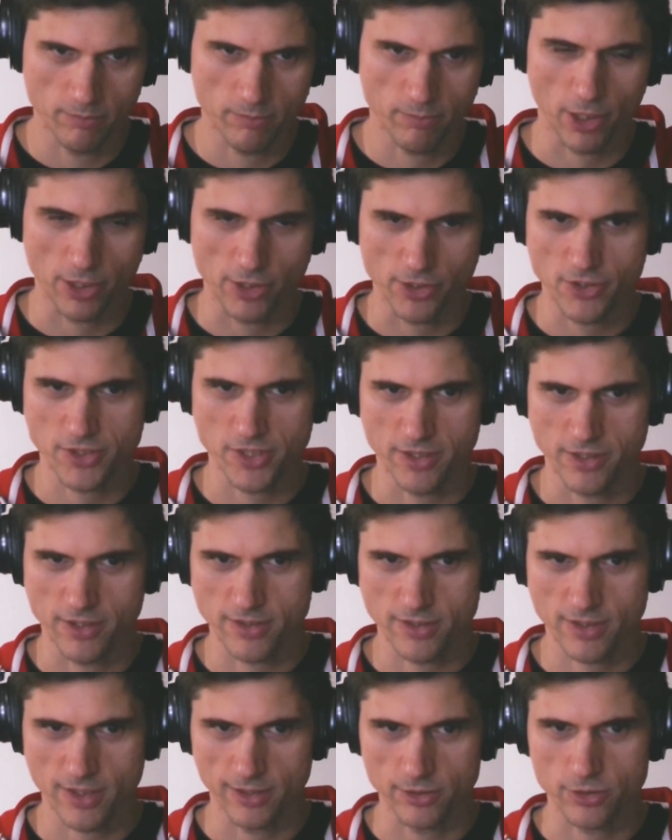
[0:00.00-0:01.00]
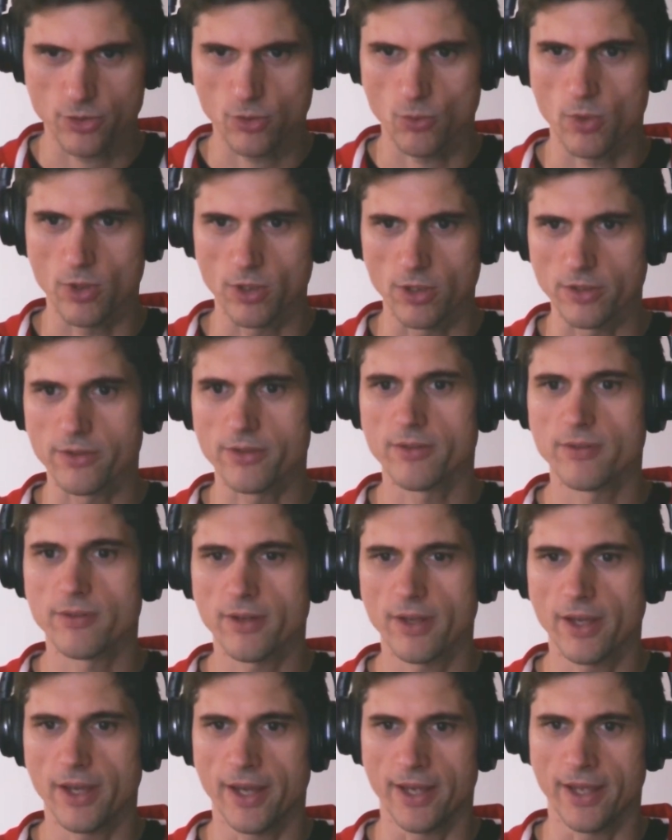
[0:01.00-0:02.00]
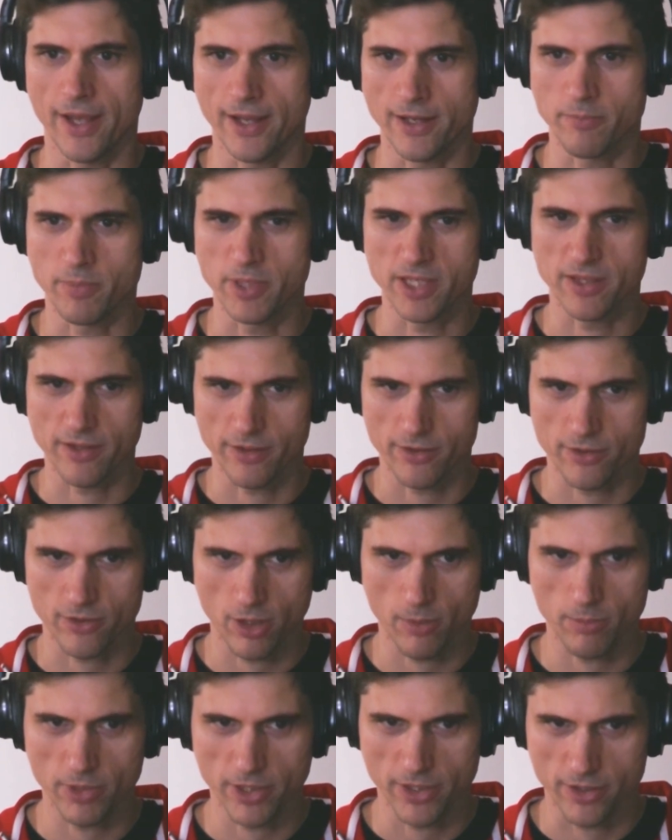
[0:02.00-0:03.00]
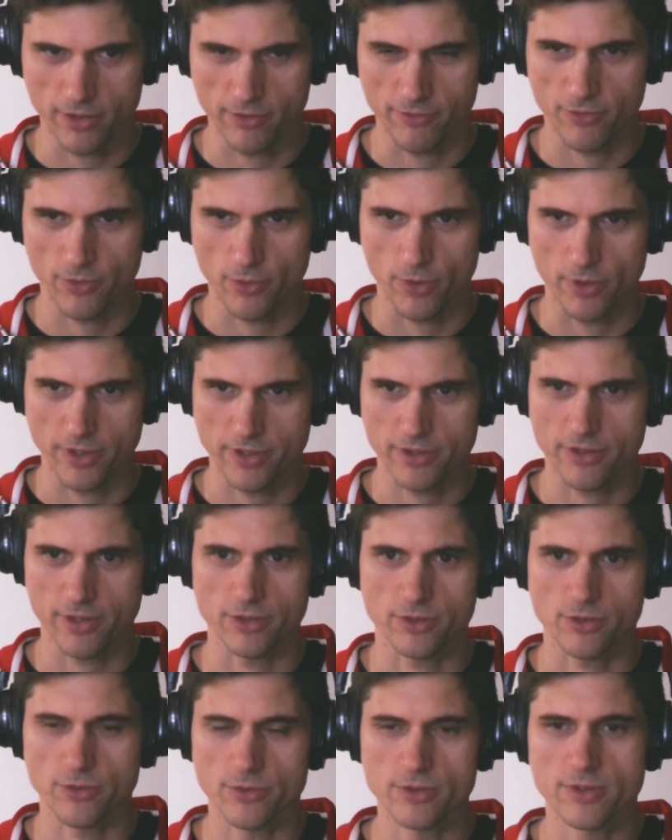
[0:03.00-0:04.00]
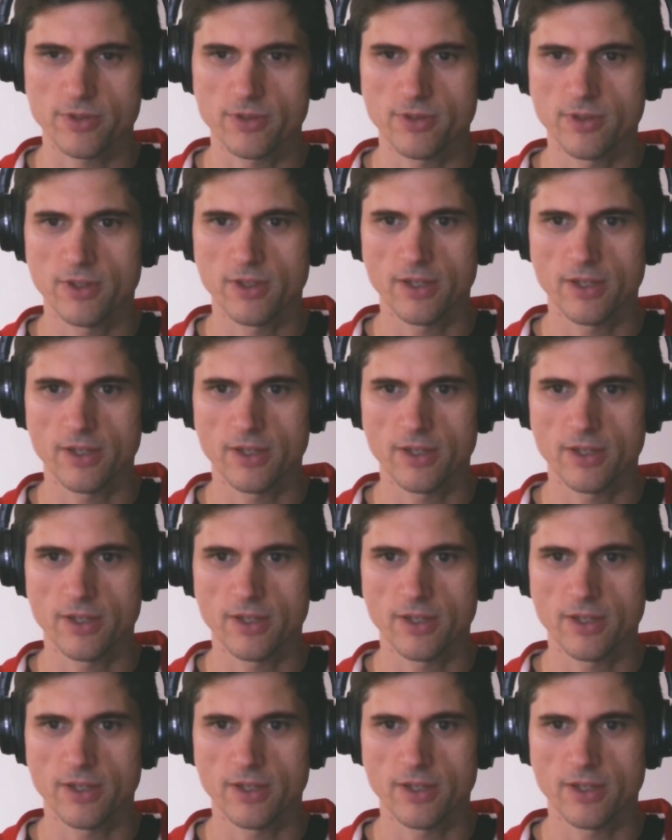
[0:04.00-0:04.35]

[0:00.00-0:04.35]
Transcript: partners in this L2 world and be the interop layer for ETH L2s?